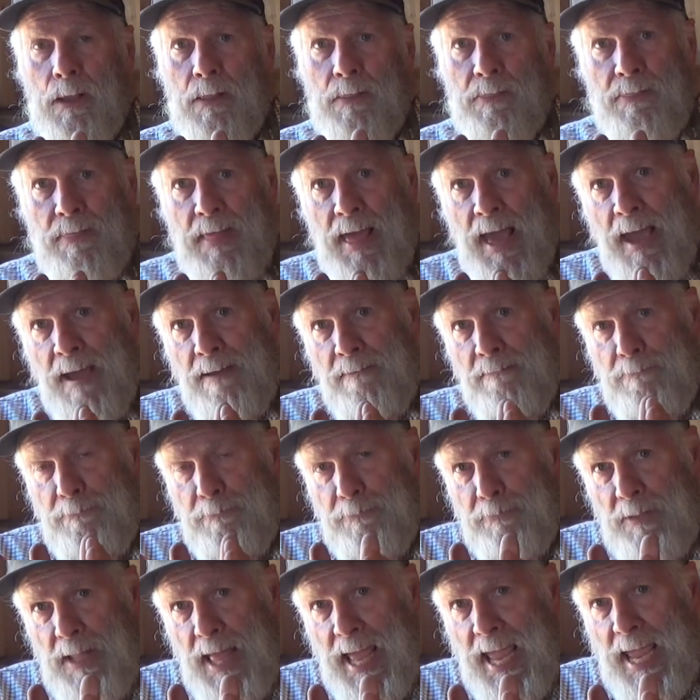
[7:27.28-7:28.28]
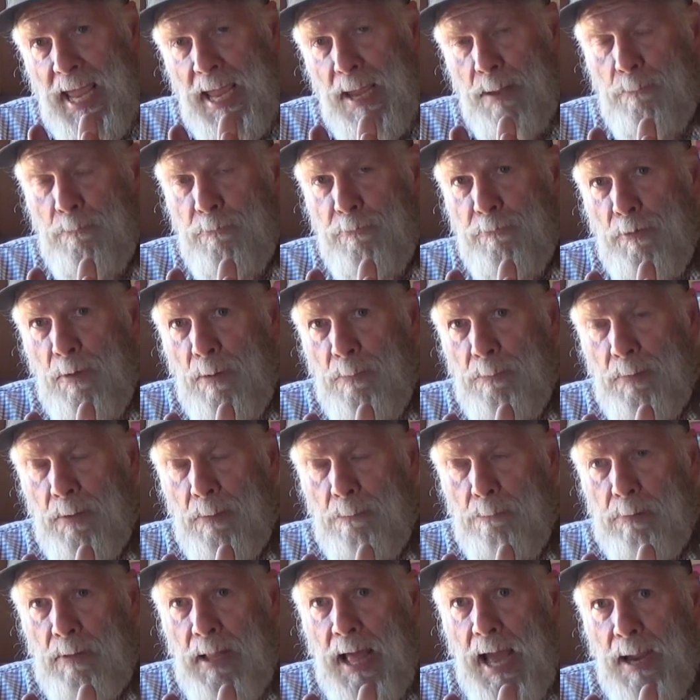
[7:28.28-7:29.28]
that flame from the
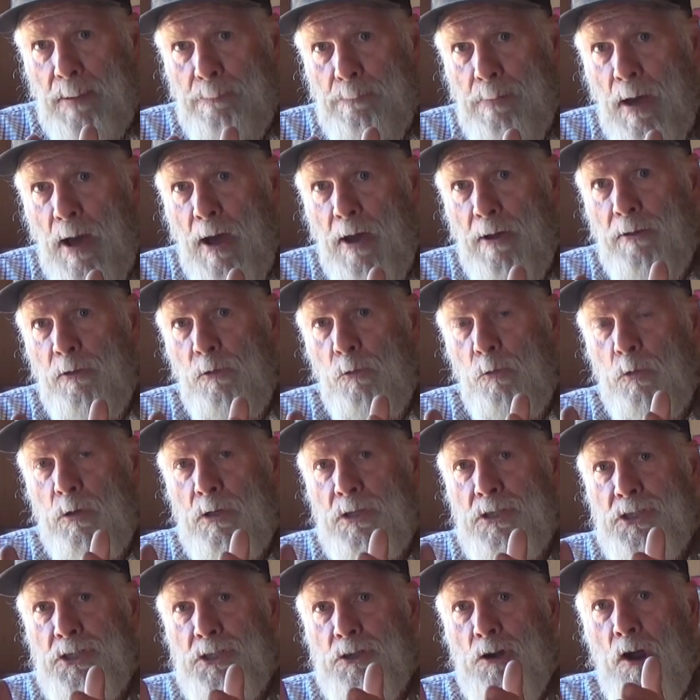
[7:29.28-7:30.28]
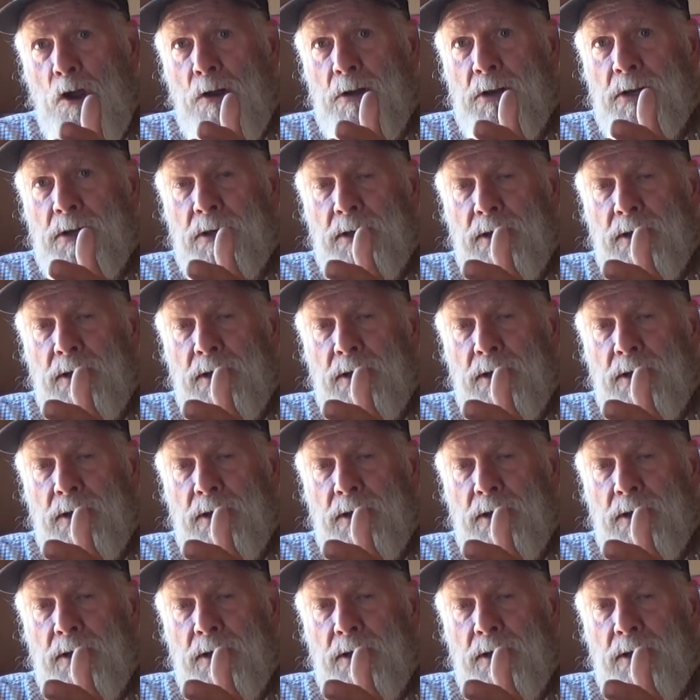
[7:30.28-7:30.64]
black powder was starting